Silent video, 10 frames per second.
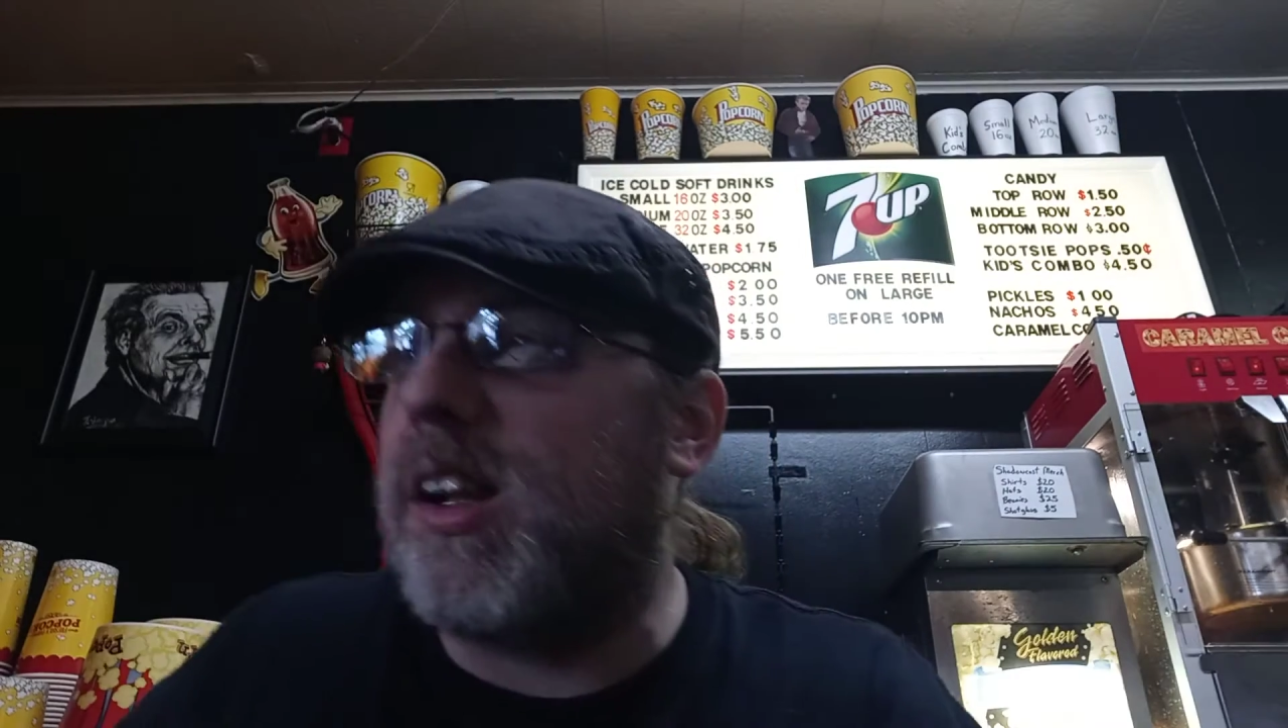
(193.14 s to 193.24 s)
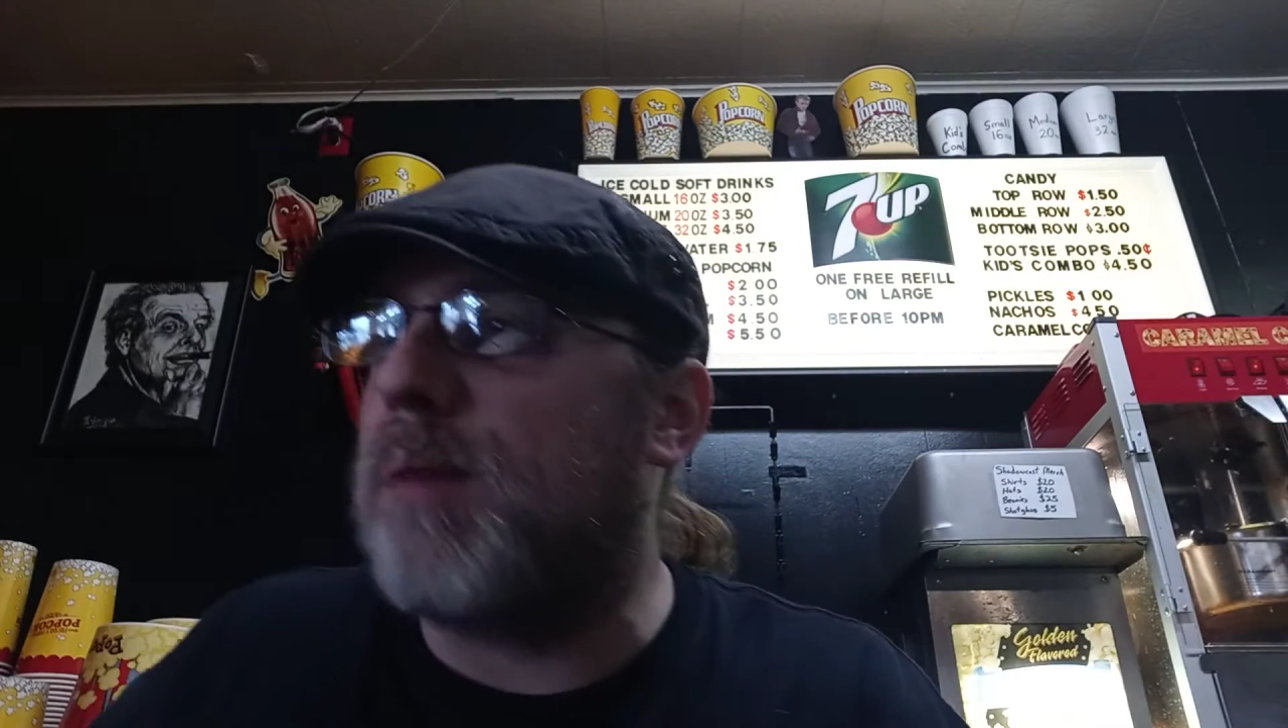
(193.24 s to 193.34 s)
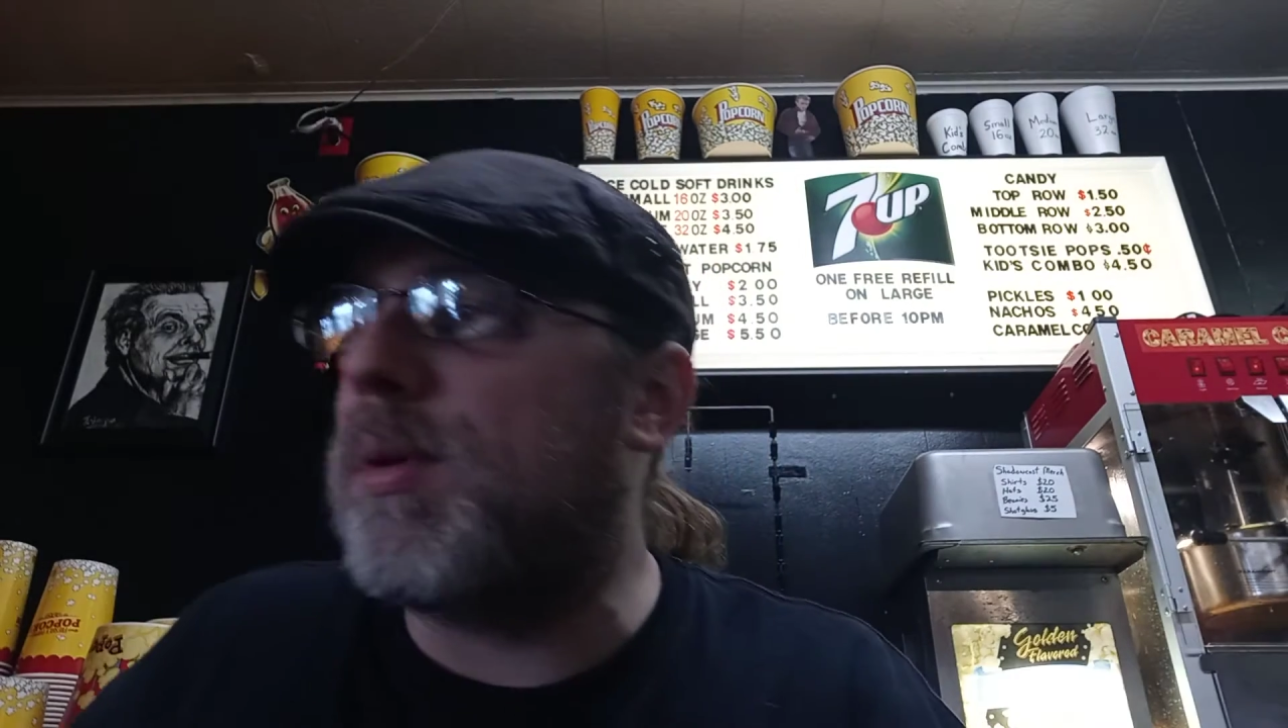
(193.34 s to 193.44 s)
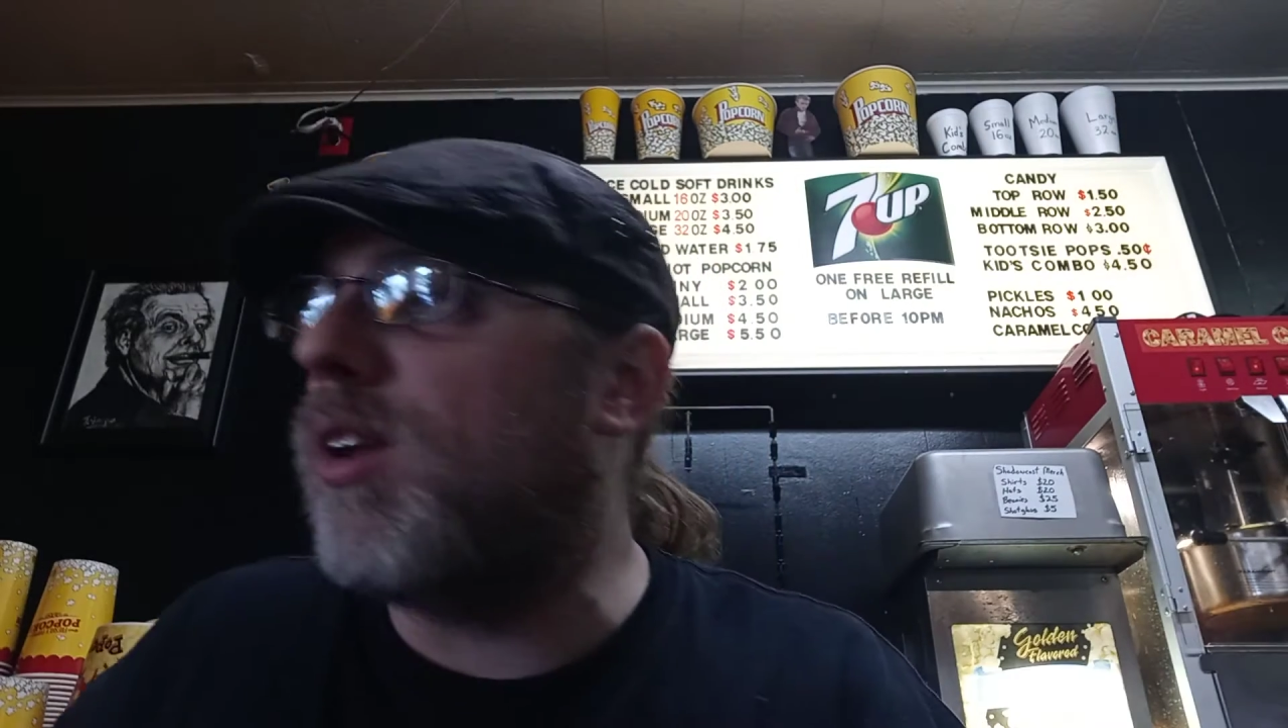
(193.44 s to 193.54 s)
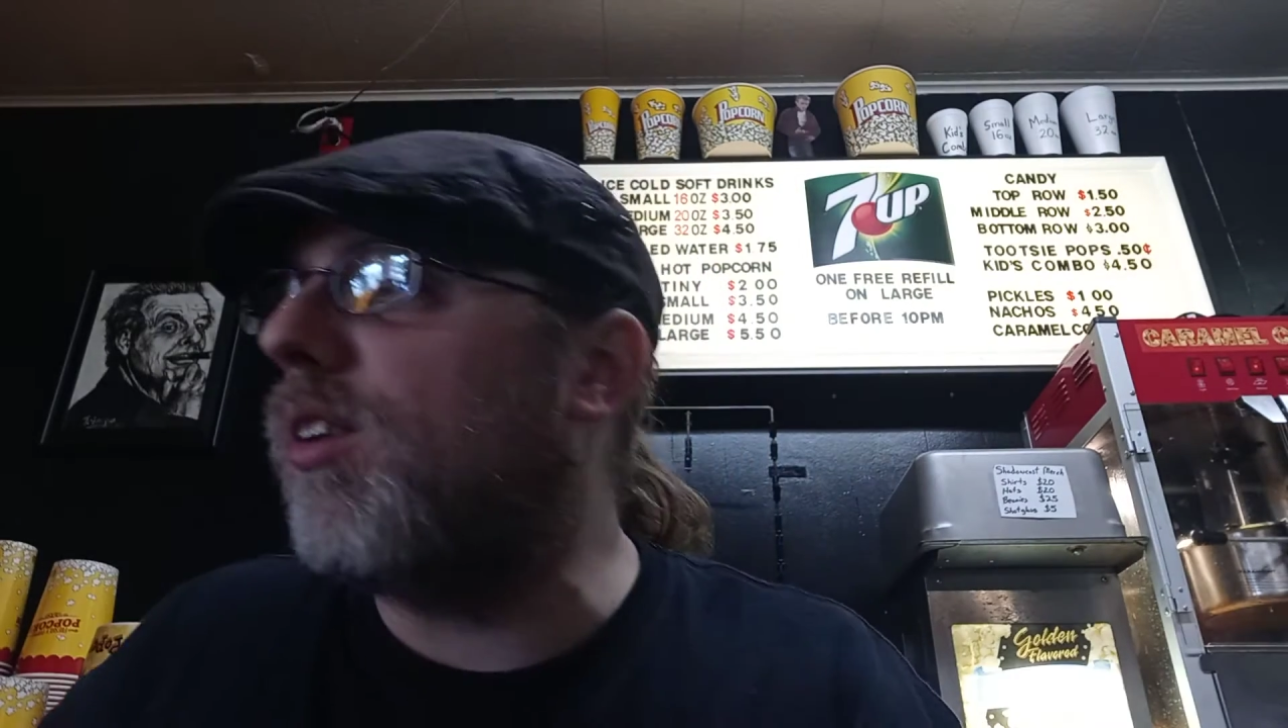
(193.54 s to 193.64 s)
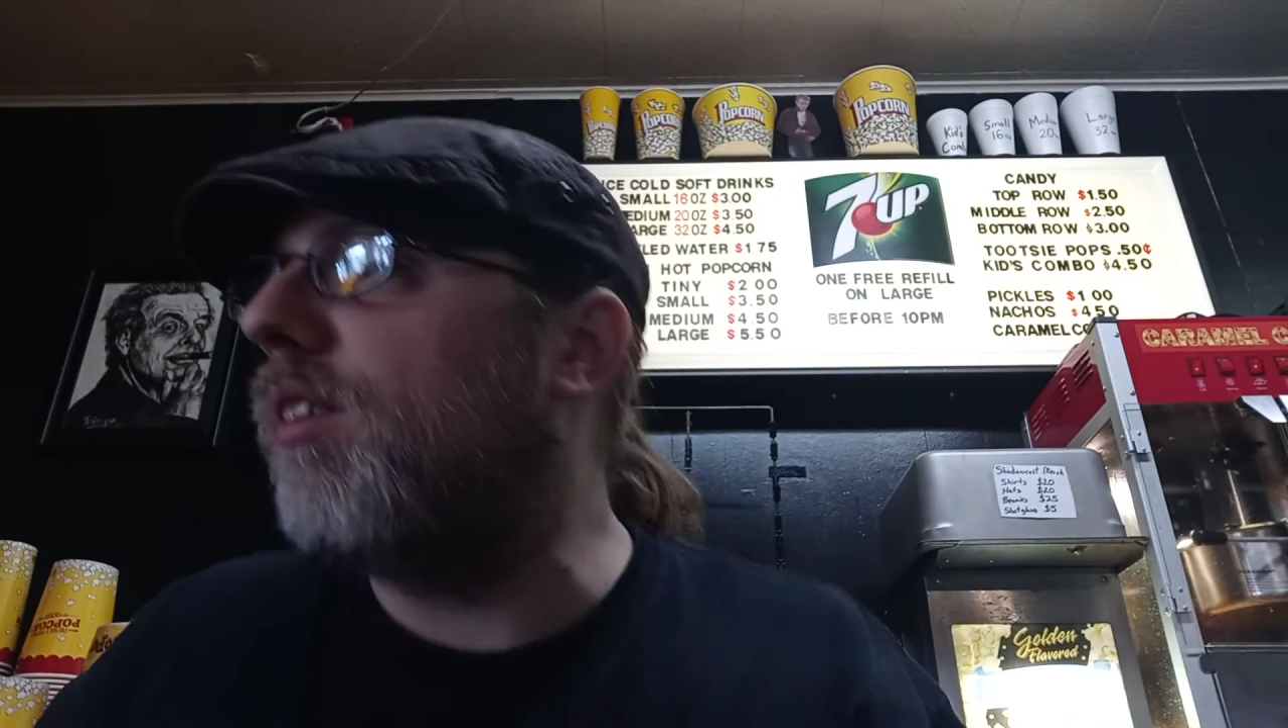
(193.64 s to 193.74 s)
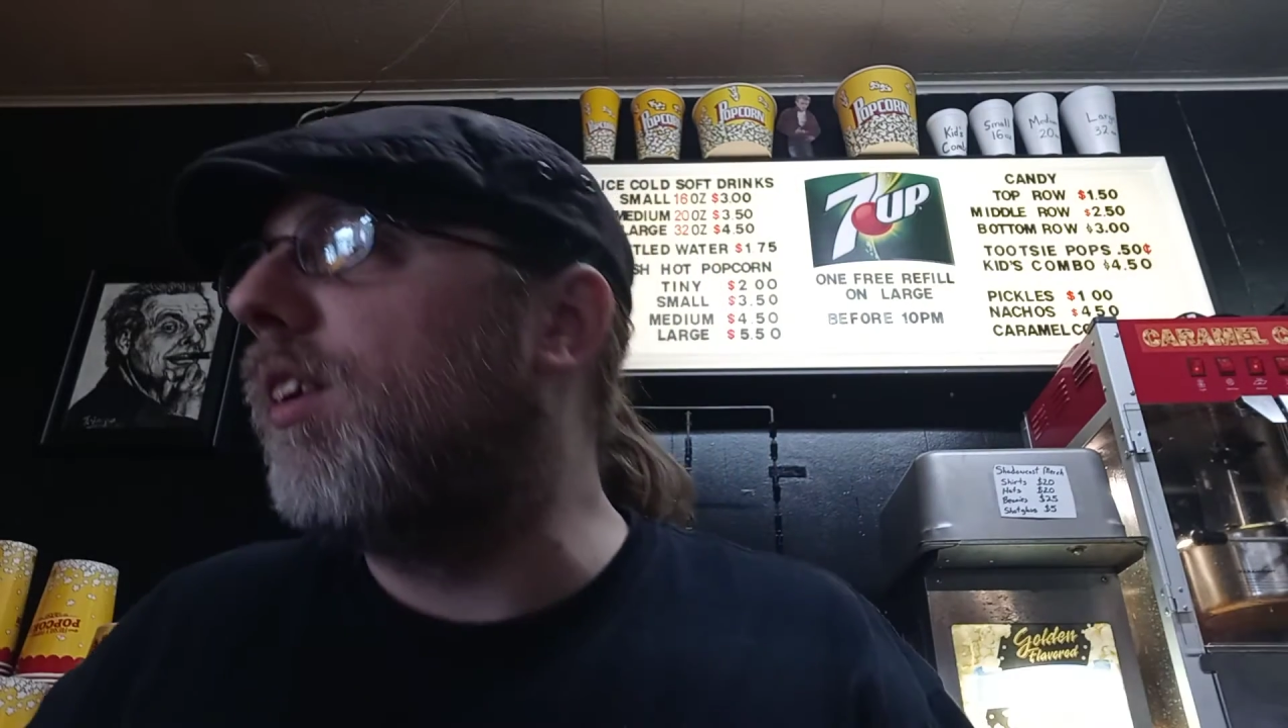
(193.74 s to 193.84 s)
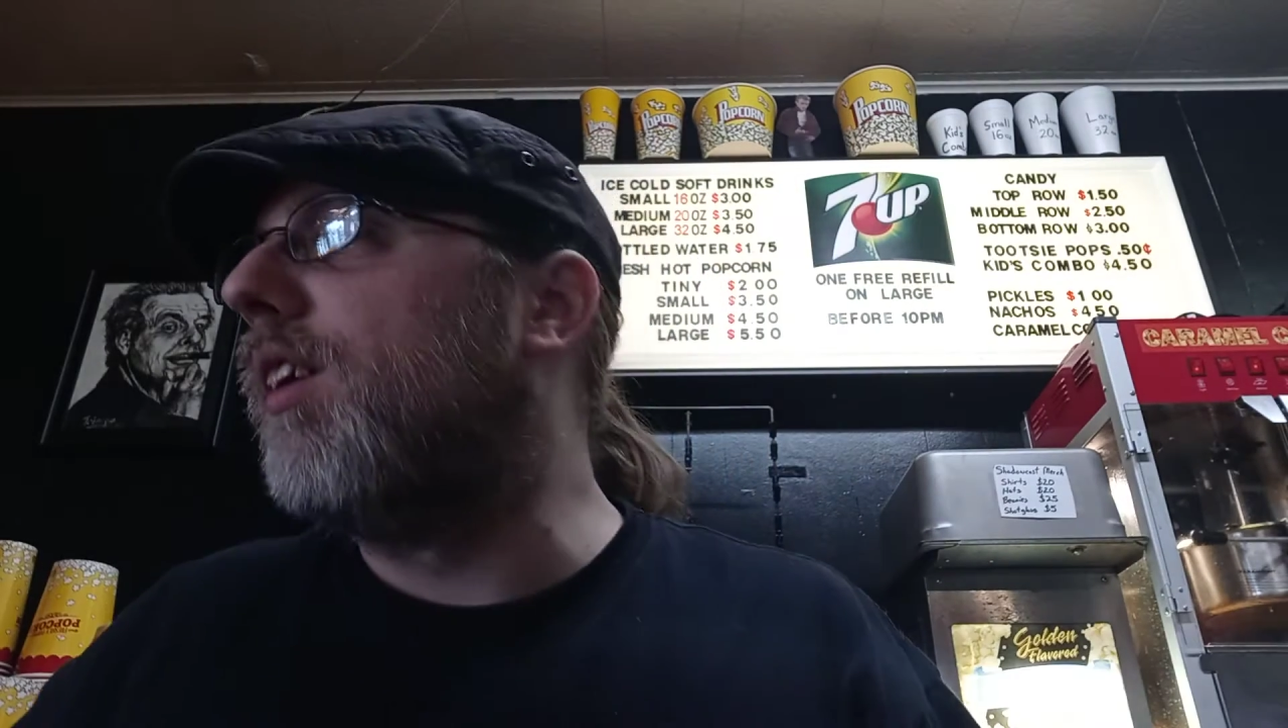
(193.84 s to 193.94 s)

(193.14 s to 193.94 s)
type deal.